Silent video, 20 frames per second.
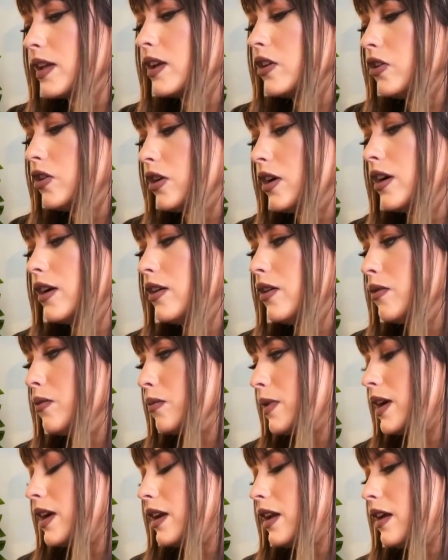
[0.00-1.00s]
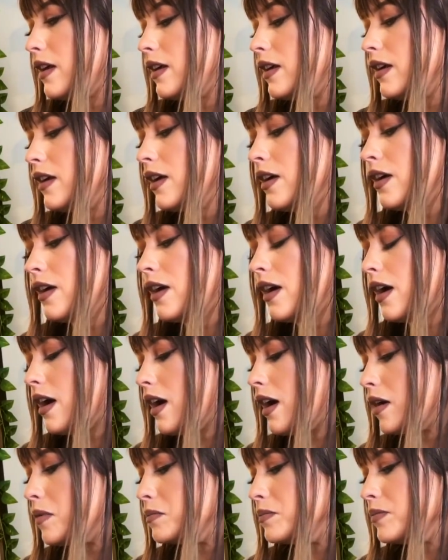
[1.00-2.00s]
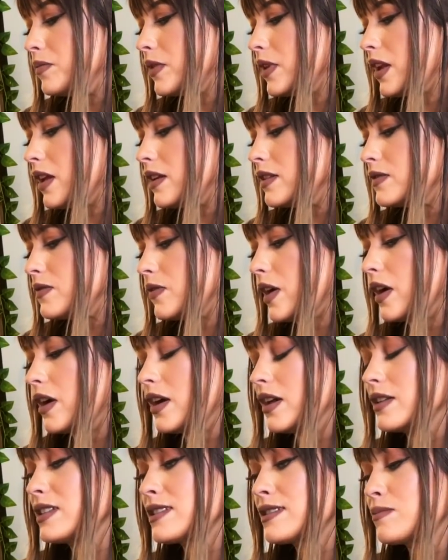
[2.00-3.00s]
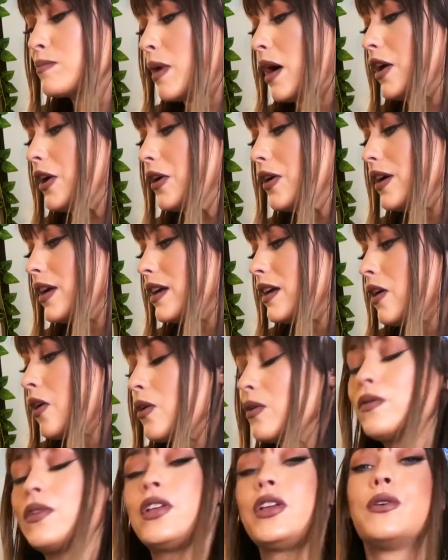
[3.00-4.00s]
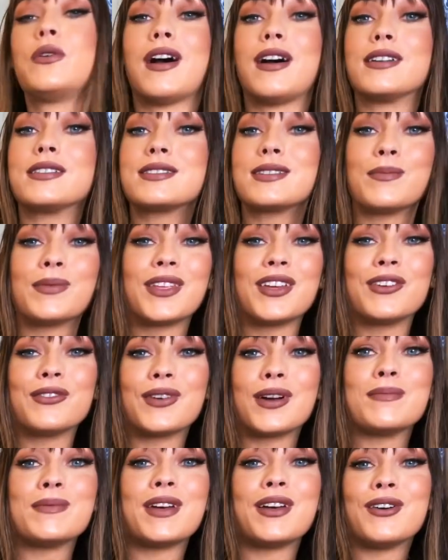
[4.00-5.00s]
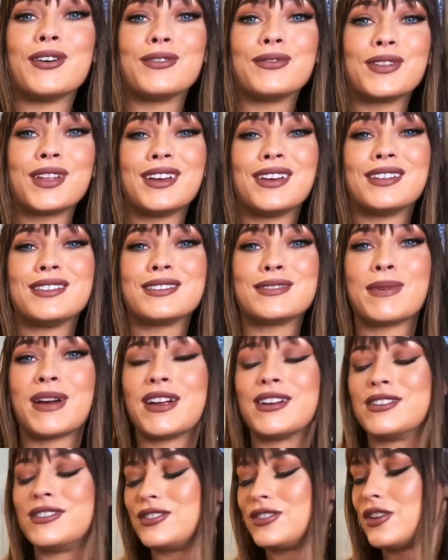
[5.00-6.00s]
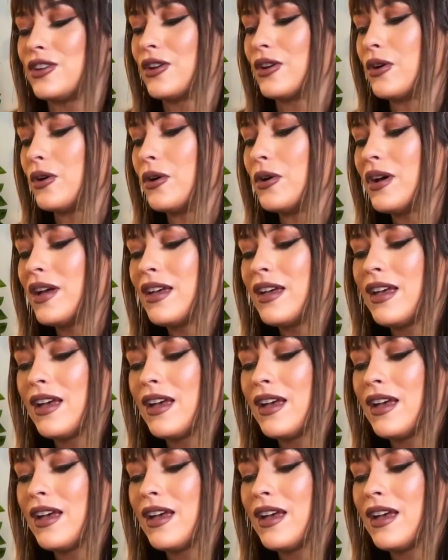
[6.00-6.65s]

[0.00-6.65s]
good reading. Um, it's very inspiring. Hopefully, you got something from it. Hopefully, it inspires you.